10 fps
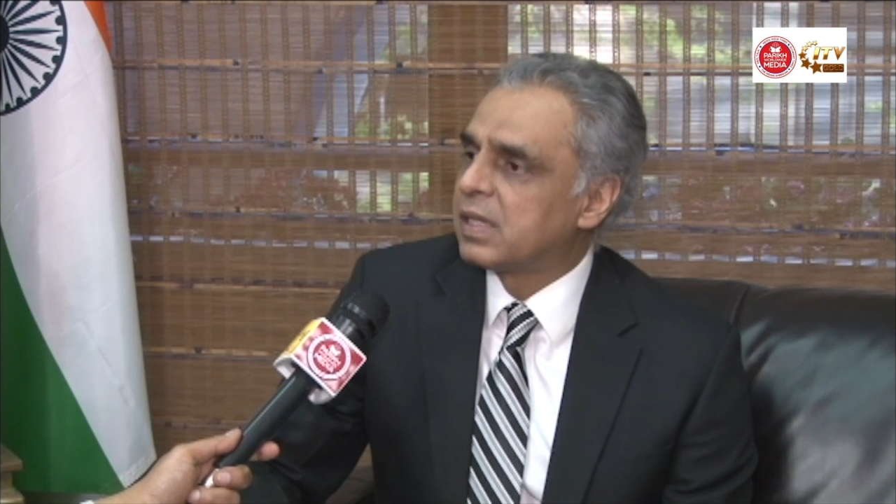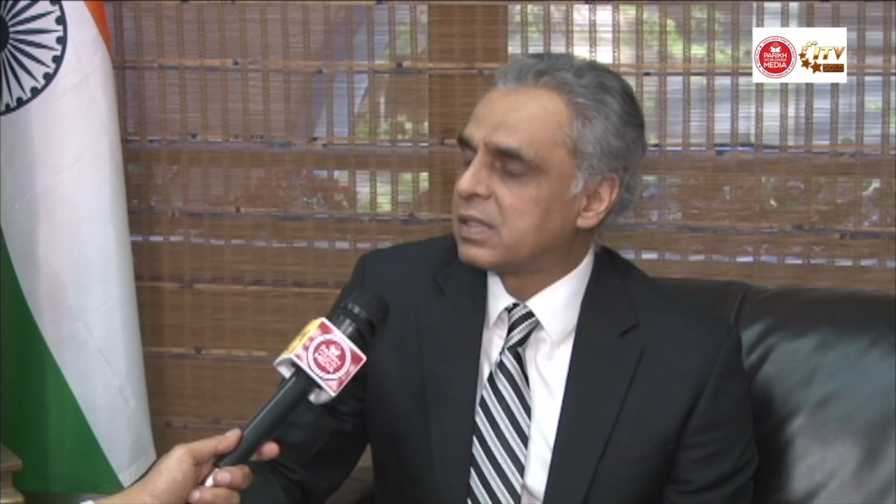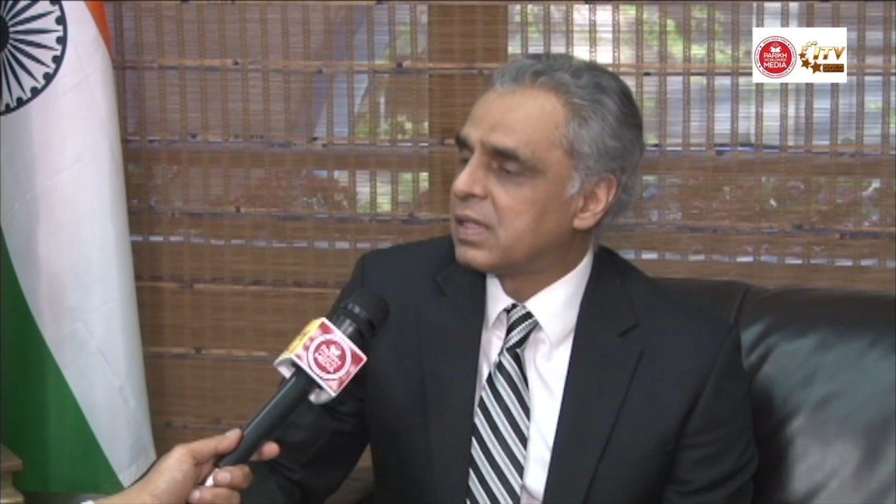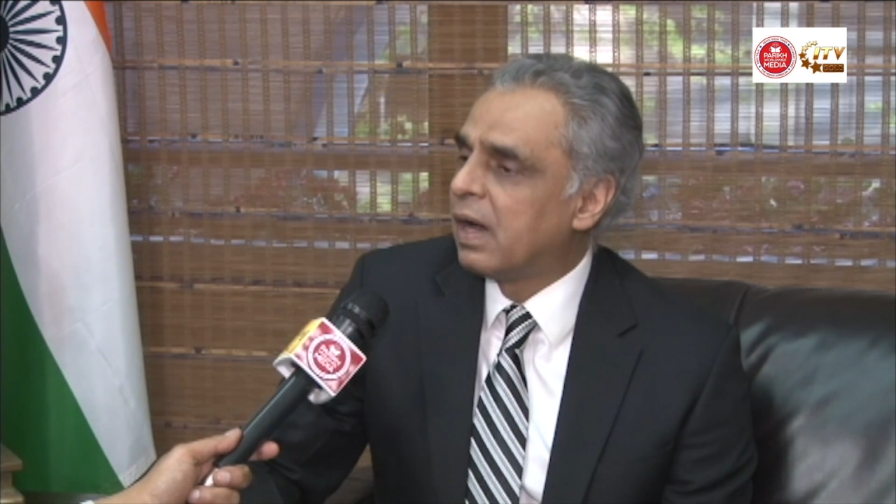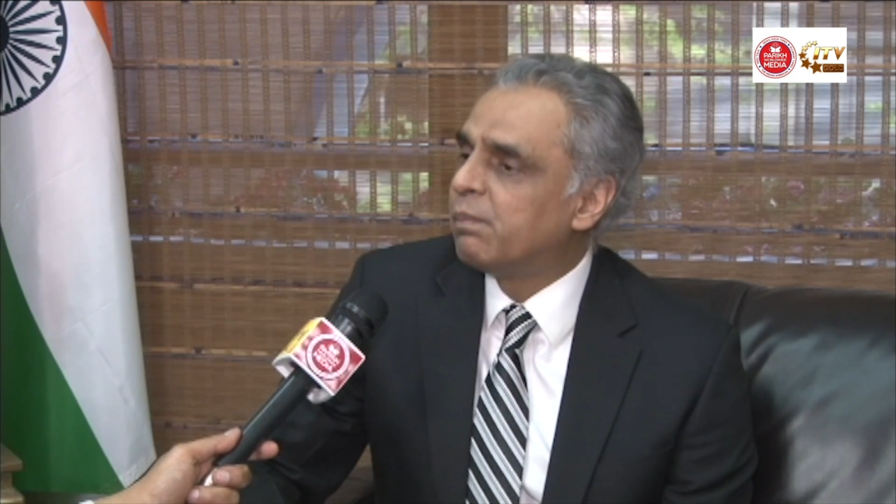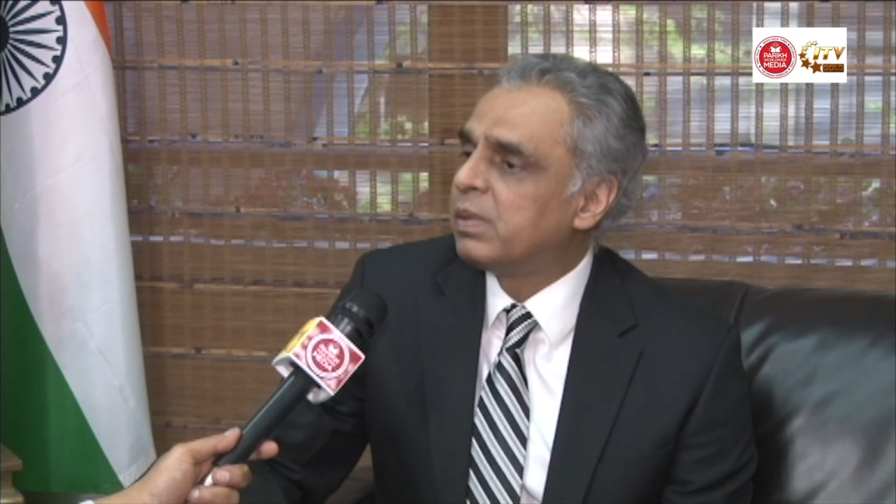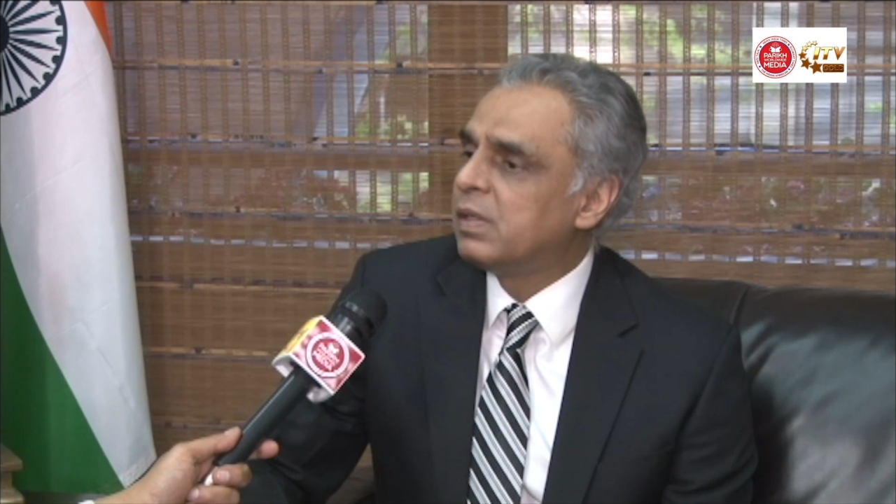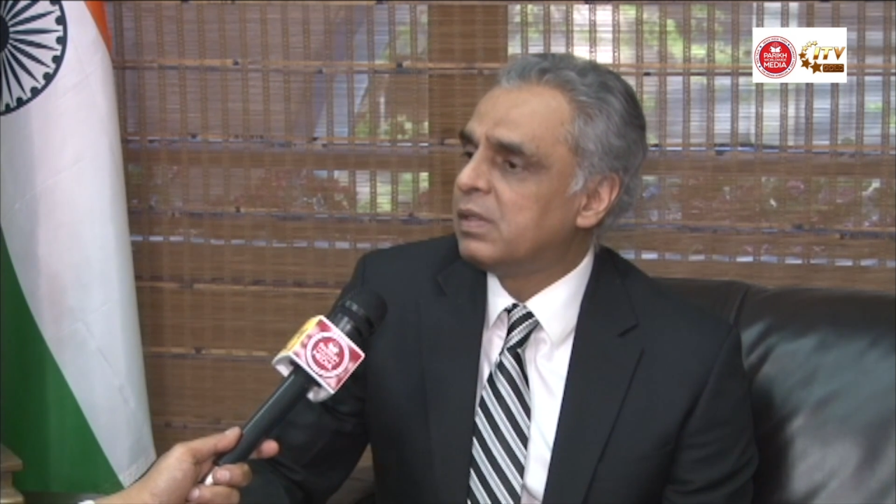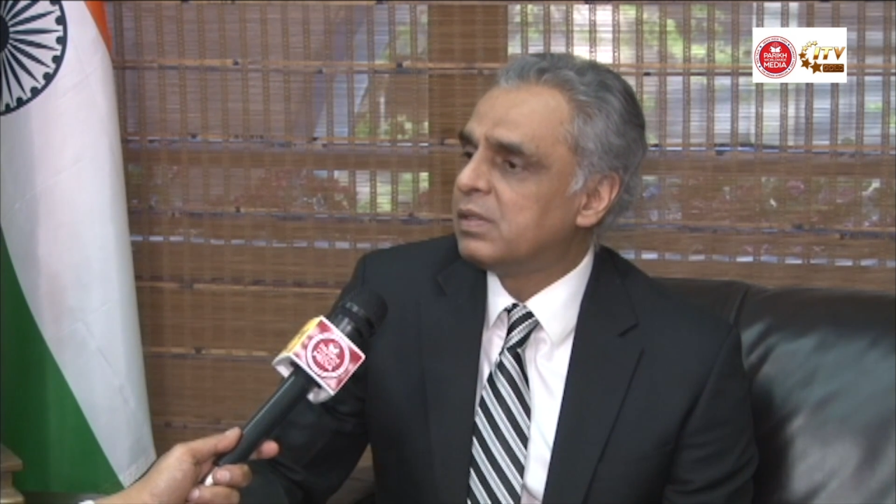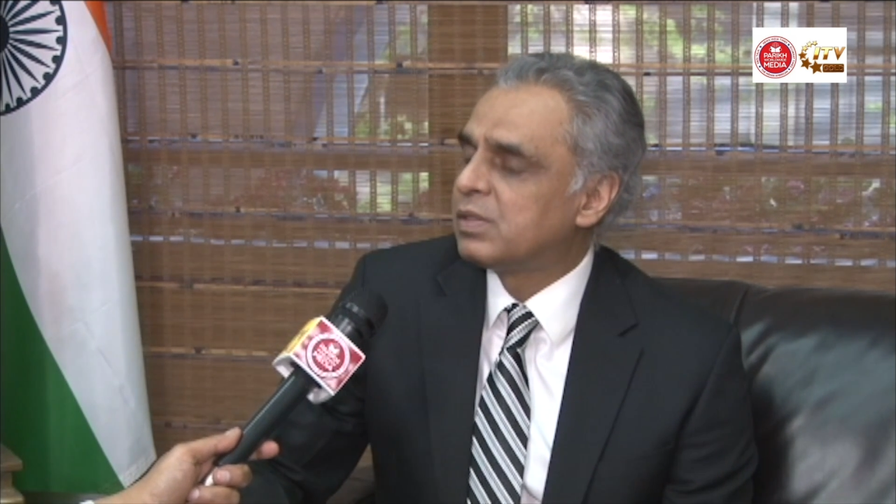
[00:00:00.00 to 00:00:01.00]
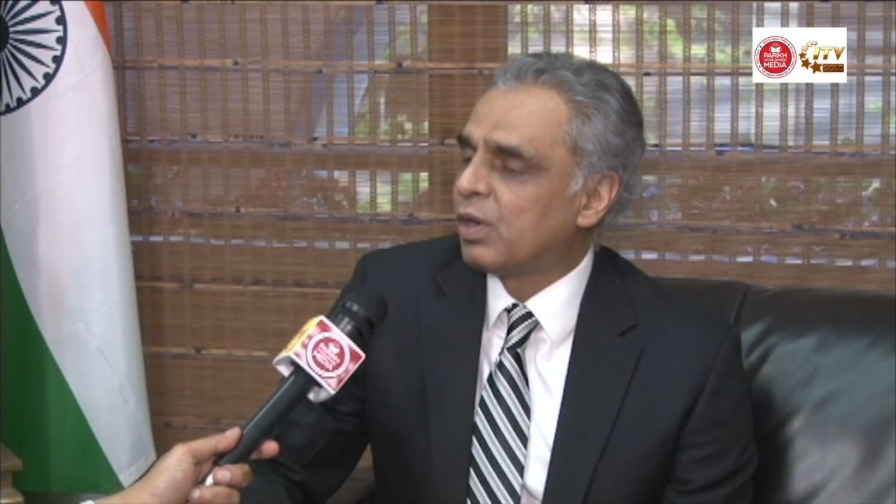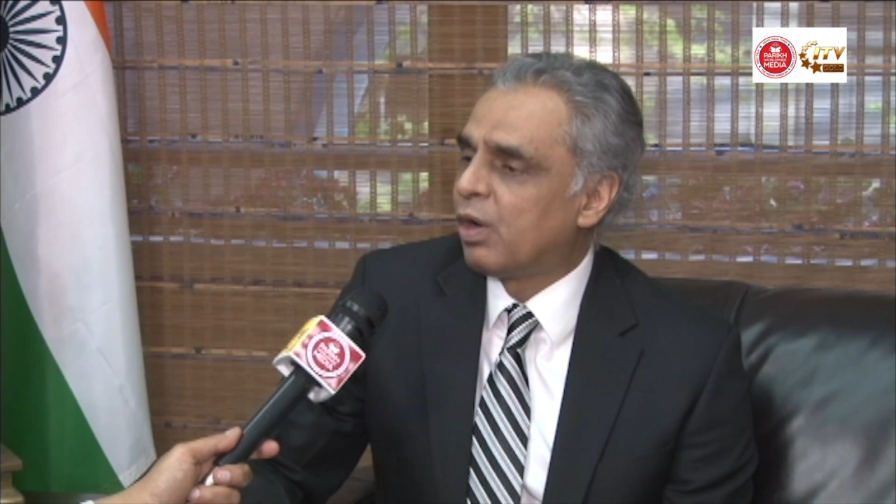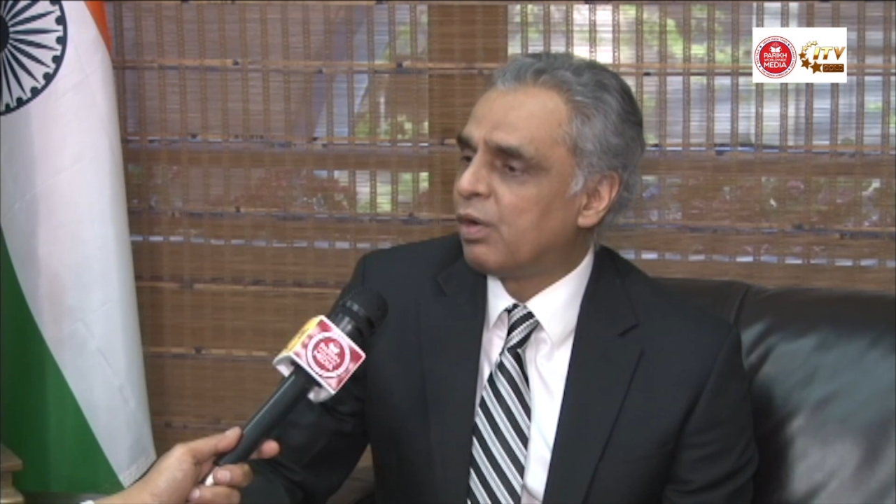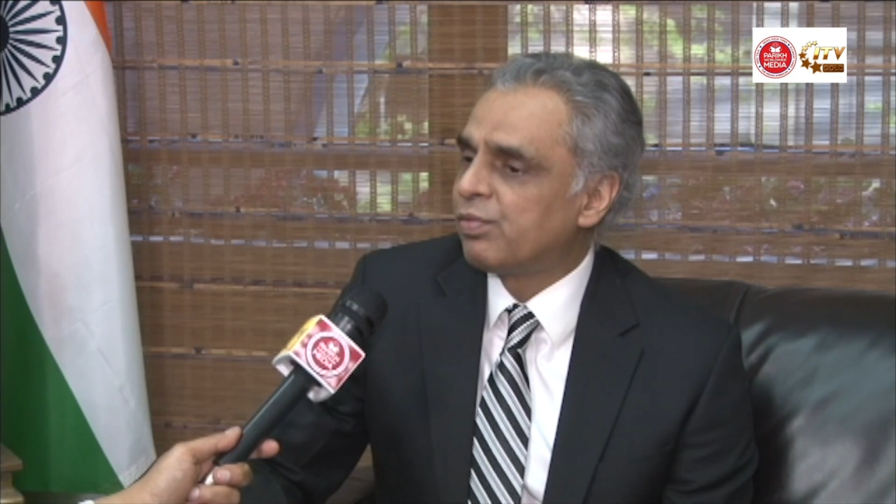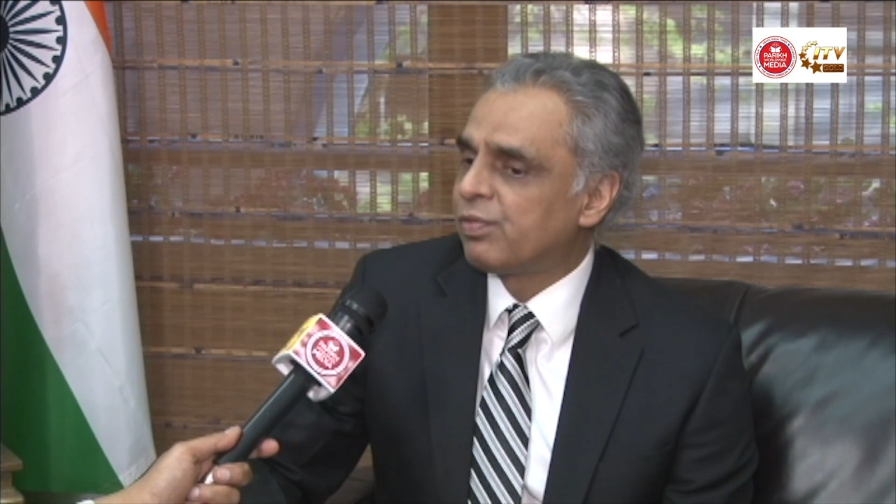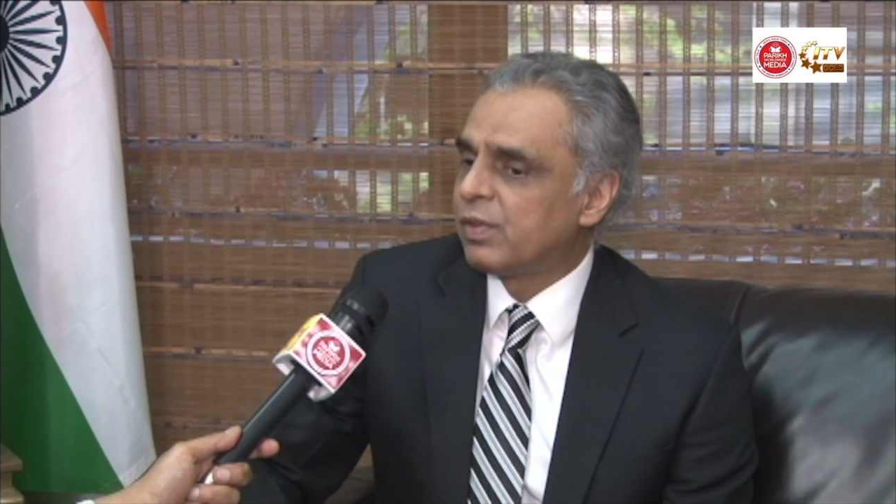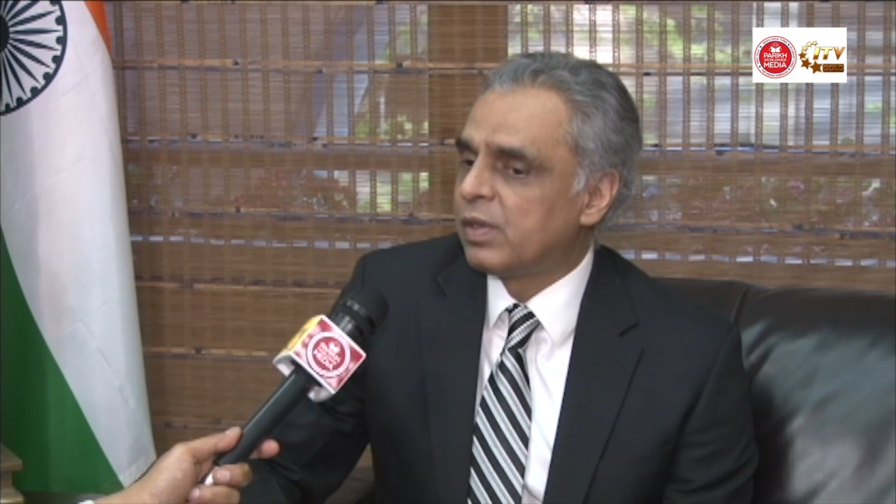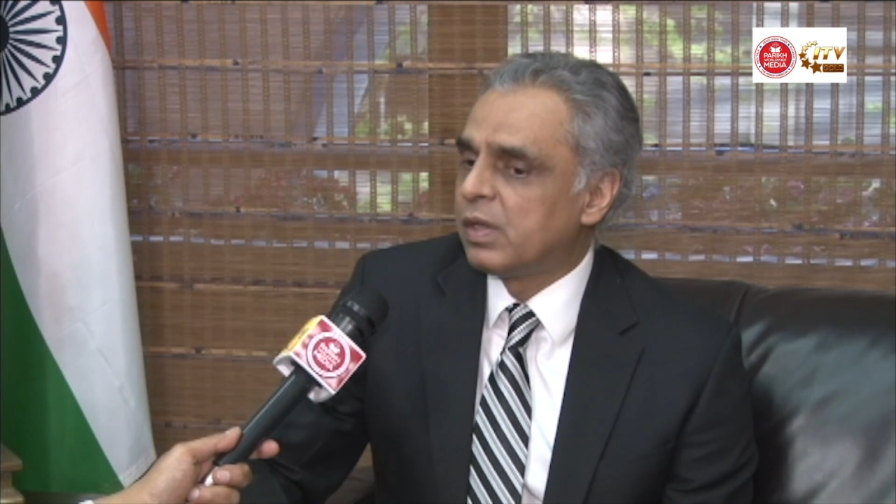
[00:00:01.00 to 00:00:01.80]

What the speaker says: examples of